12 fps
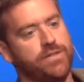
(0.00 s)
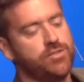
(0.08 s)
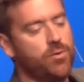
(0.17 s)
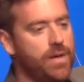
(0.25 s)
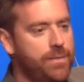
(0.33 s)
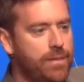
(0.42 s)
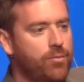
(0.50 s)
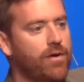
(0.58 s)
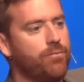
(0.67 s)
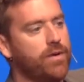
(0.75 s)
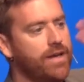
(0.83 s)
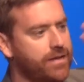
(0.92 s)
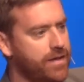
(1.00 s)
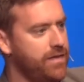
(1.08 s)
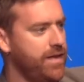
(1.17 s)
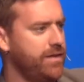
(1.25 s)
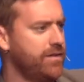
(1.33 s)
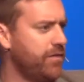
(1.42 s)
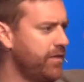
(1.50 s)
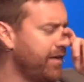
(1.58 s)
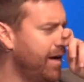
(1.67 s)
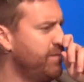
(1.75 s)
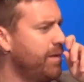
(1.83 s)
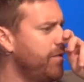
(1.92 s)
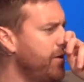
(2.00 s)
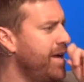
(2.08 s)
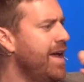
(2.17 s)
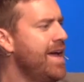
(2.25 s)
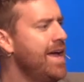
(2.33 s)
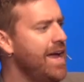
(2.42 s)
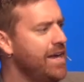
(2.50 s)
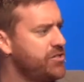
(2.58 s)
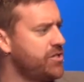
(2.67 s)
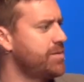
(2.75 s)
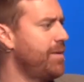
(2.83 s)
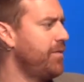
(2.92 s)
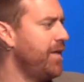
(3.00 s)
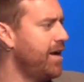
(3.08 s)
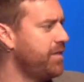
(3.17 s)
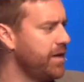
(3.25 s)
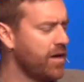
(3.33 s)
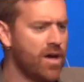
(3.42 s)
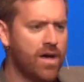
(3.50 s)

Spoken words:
so many people have predicted the ends of the times, and I'm very anxious about that. I think